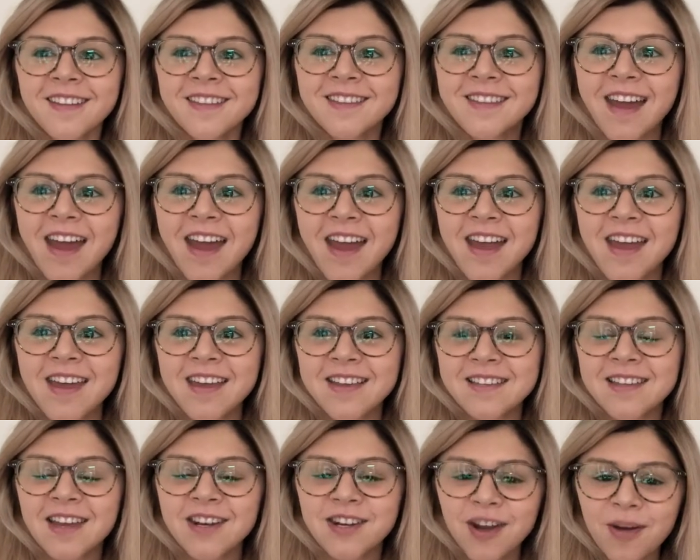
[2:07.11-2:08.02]
There
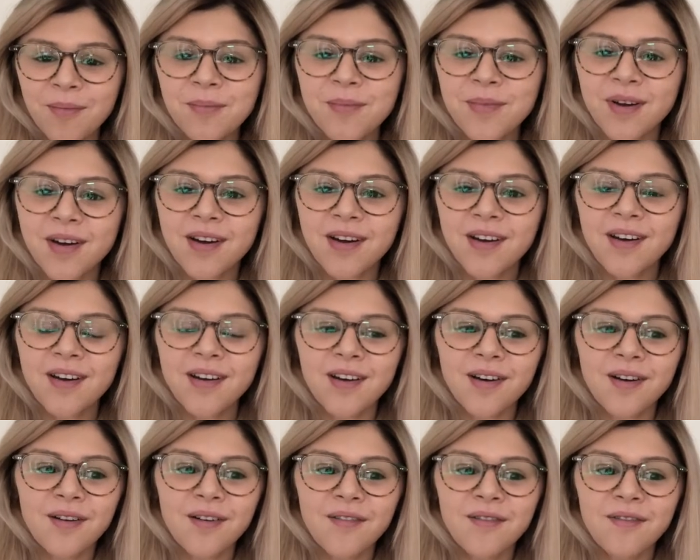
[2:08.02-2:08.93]
is a number
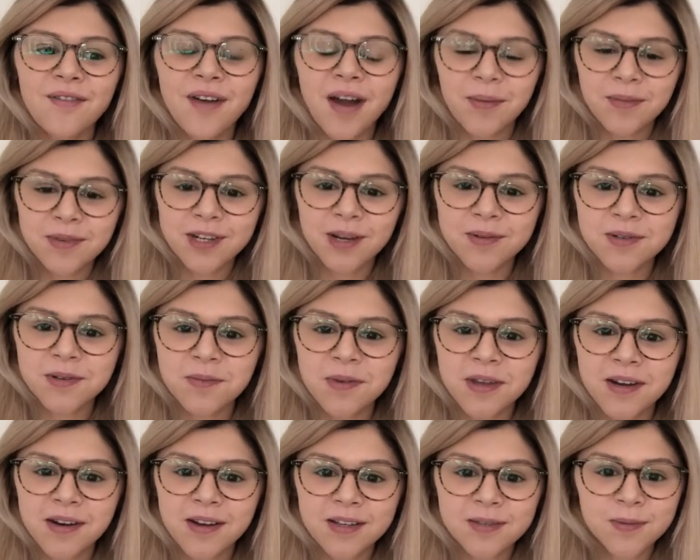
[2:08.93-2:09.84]
of how many times you've
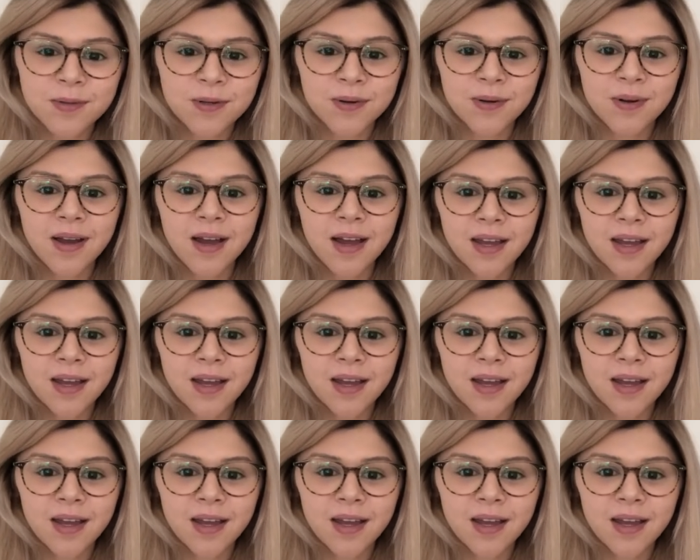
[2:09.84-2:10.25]
been in hospital,